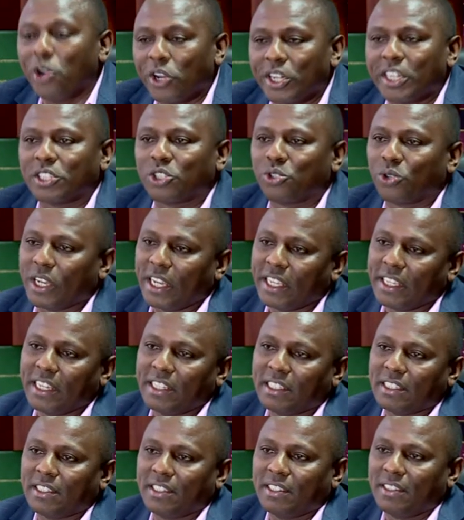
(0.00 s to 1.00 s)
honest to
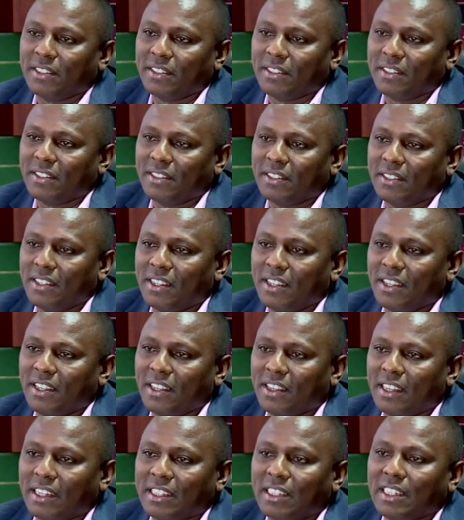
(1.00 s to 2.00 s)
Kenyans
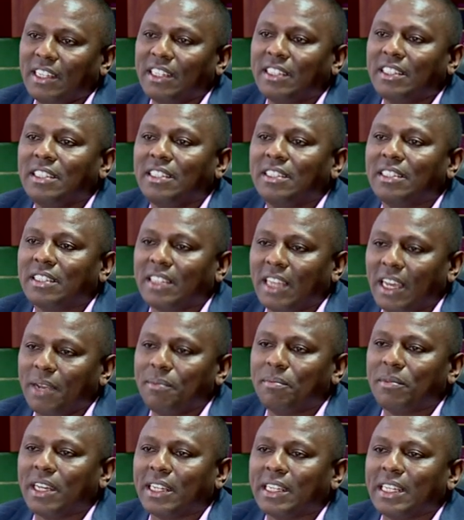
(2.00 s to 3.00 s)
that it is
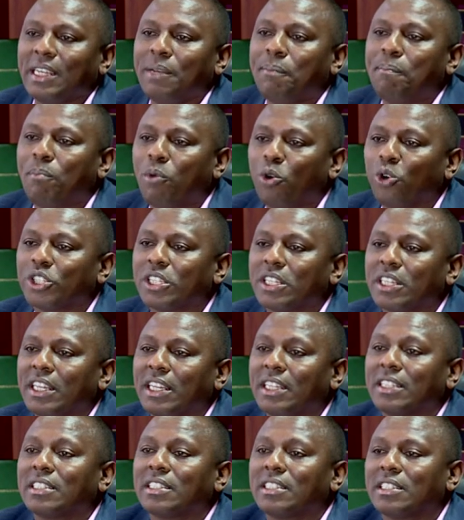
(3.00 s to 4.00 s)
them that imposed
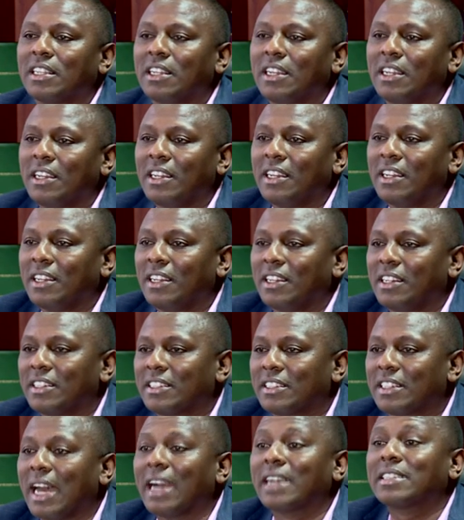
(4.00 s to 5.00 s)
these
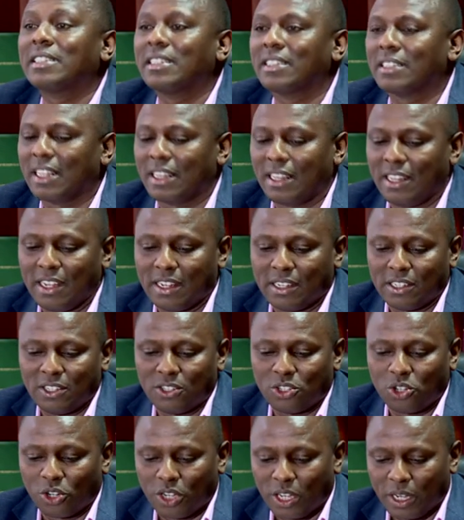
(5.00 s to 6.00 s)
taxes that they are
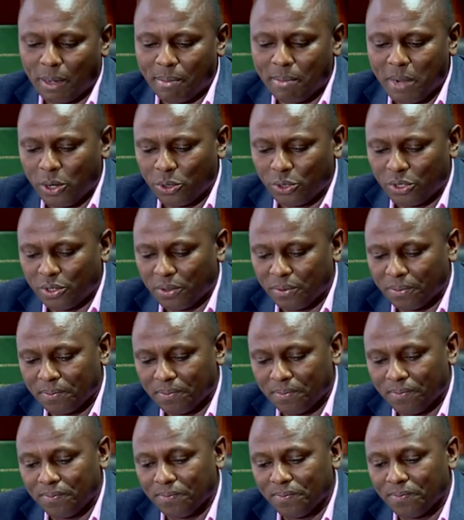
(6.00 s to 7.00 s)
talking about.
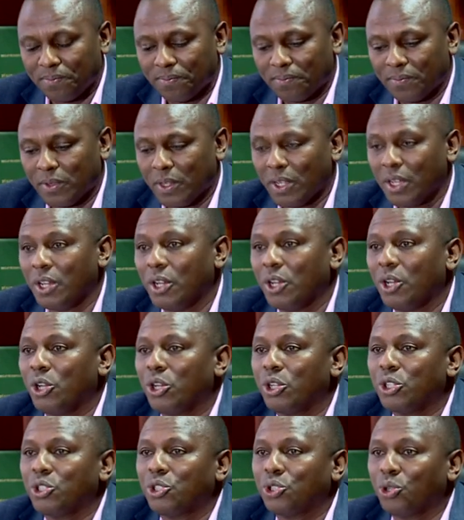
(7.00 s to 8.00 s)

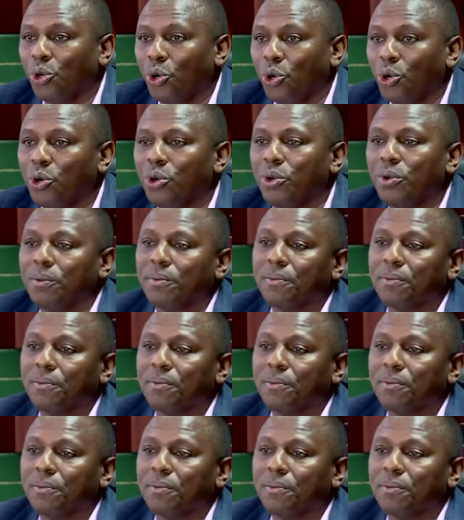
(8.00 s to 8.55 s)
Two,